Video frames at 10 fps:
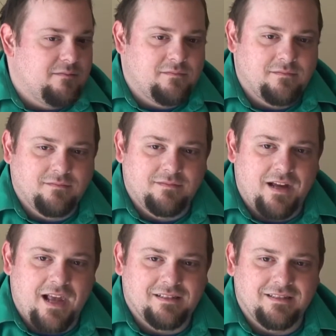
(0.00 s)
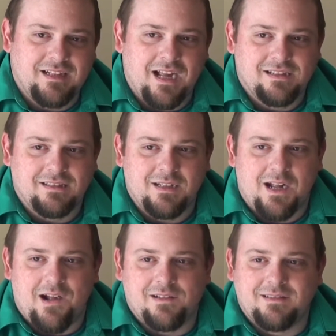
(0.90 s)
Like,
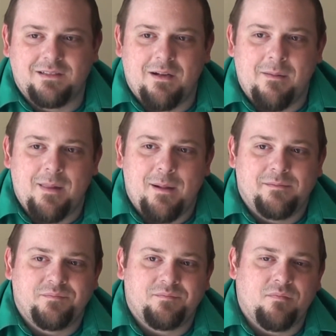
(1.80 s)
there goes Kay.